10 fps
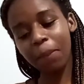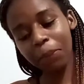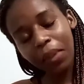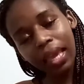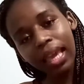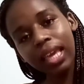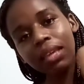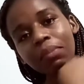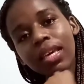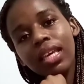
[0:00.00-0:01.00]

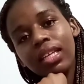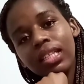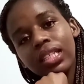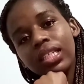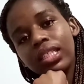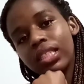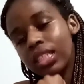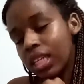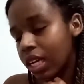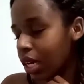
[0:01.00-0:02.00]
Baby,
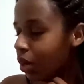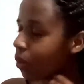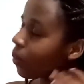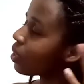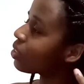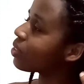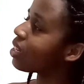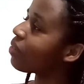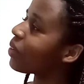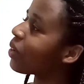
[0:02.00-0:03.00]
we should
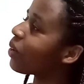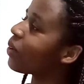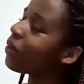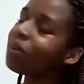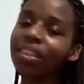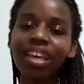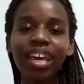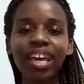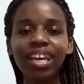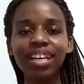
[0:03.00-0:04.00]
never go there.